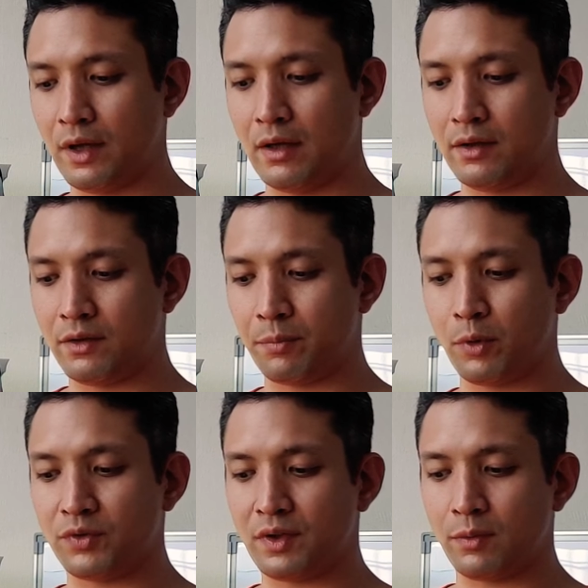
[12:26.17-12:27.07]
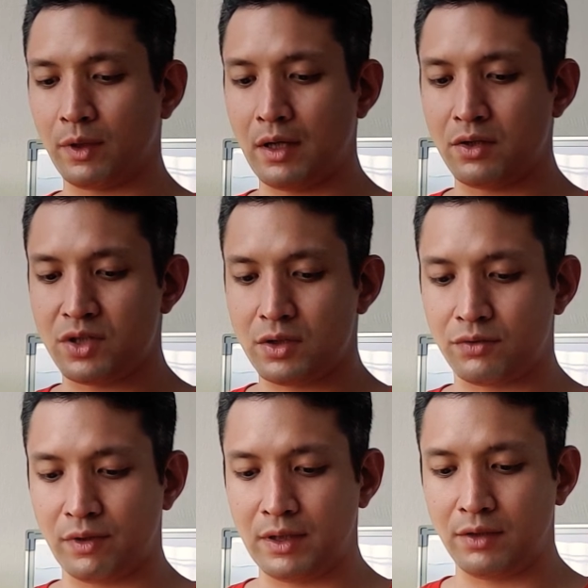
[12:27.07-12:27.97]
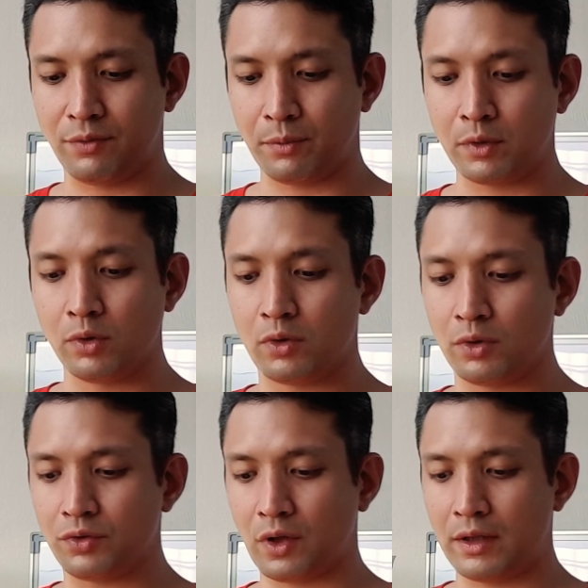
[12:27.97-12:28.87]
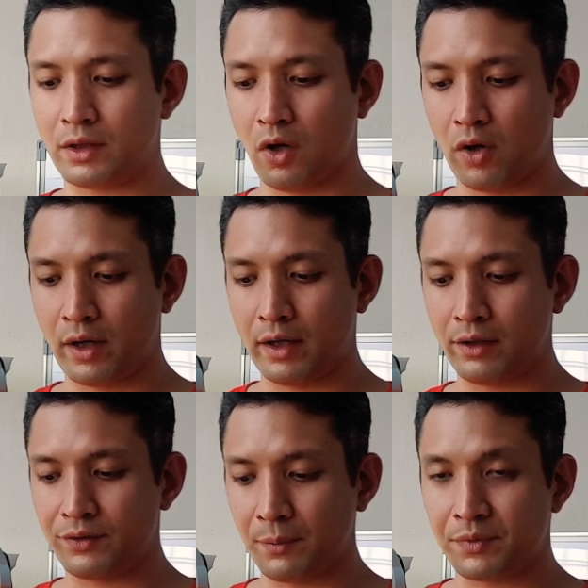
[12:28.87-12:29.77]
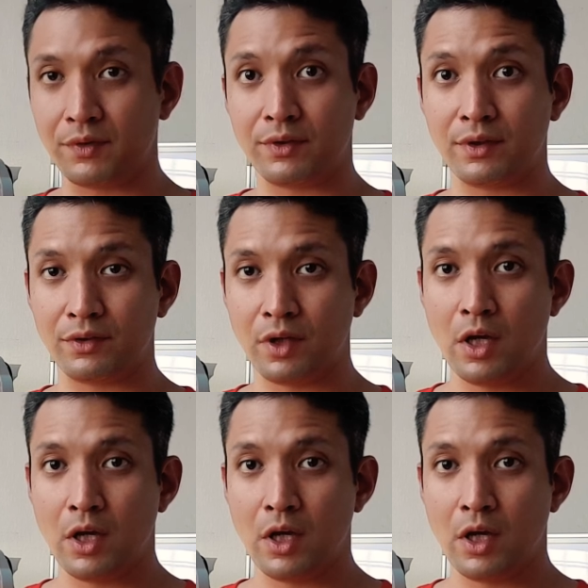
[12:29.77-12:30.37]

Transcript: and it's a process where energy is released from glucose or other organic substances